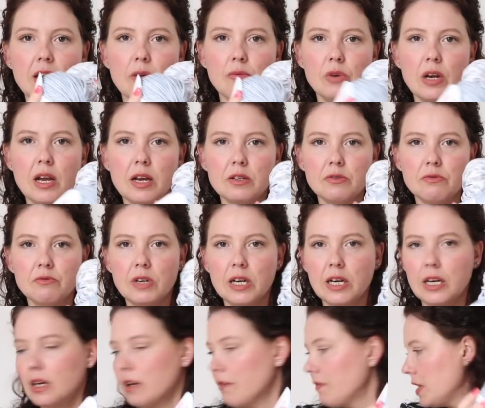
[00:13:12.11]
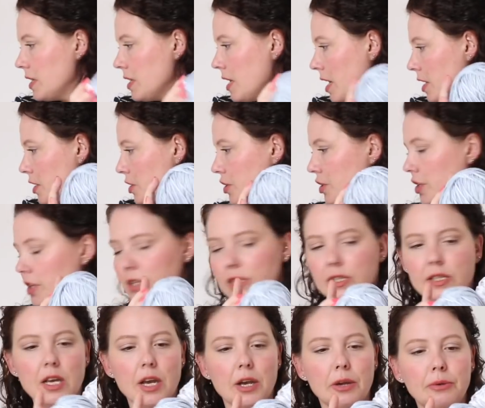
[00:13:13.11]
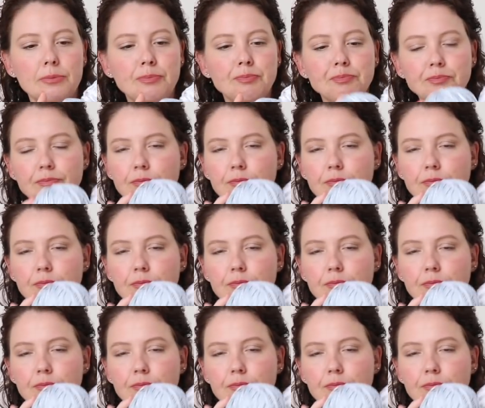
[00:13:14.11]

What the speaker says: that will add really lovely texture. So